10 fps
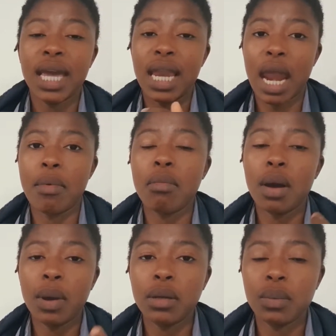And I
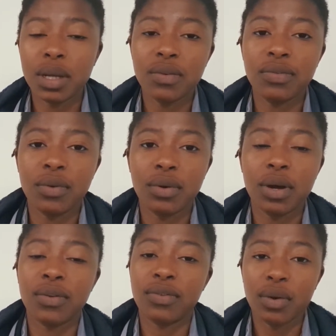remember when we went
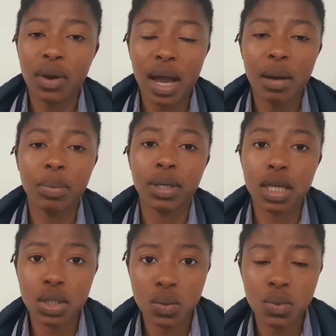for a follow-up on
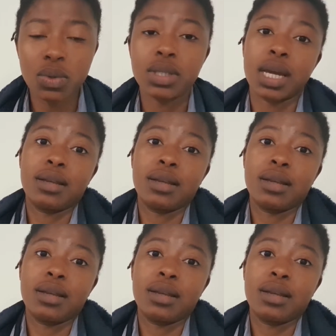his wound,